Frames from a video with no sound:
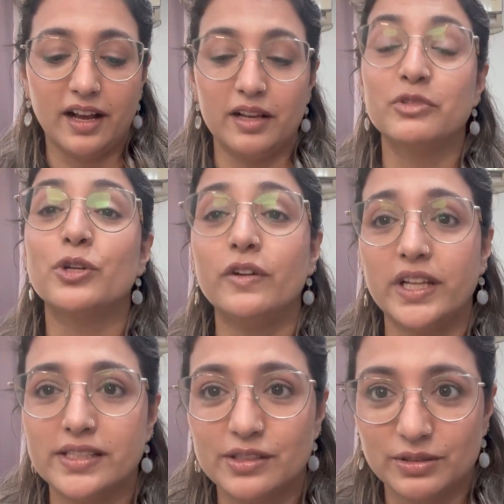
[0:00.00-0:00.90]
I'm sure,
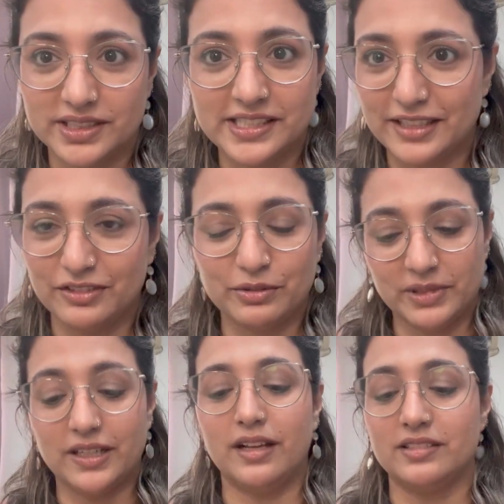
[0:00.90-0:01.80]
as you can see from
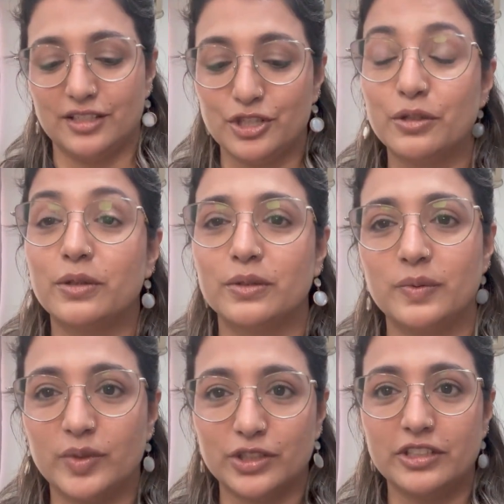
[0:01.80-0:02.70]
the cards I showed,
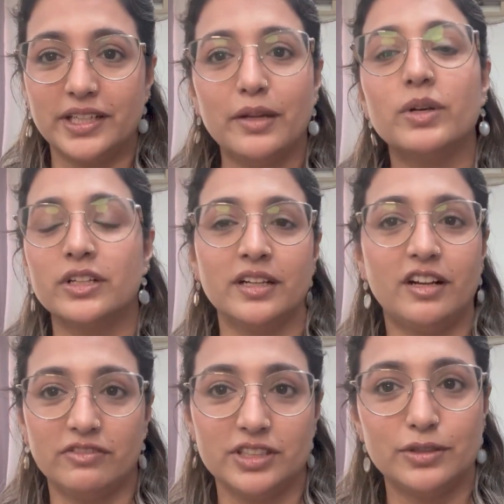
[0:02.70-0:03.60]
today we're going to
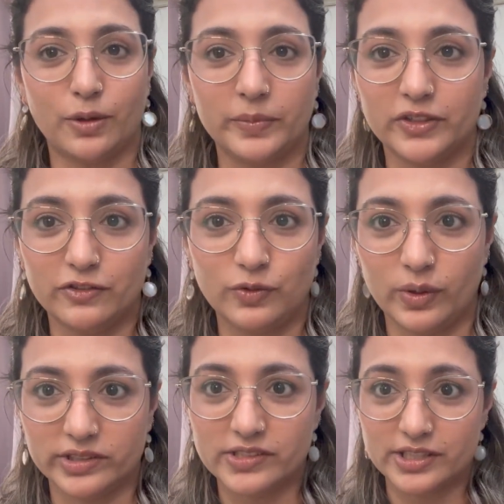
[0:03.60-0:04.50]
cover the topic of
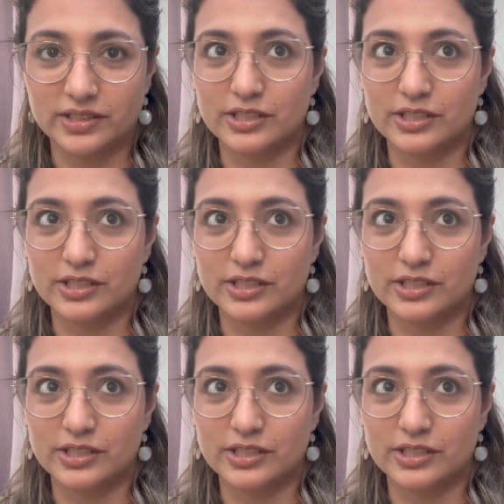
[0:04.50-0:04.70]
wands.